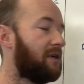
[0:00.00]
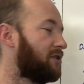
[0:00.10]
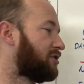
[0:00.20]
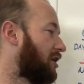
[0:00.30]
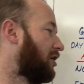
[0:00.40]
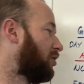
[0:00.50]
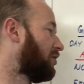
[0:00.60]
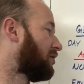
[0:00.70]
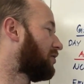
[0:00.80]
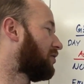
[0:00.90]

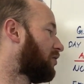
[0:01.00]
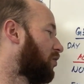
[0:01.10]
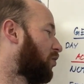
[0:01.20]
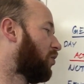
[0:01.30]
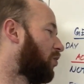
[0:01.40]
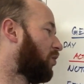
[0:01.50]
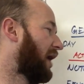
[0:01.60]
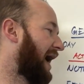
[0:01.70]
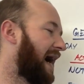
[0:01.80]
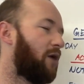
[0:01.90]
So
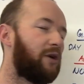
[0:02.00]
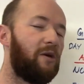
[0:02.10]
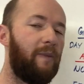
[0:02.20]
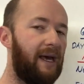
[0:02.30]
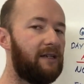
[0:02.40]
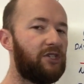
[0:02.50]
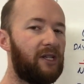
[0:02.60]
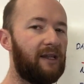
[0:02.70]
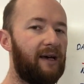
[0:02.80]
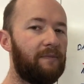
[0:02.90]
how are you
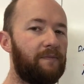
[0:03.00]
managing that?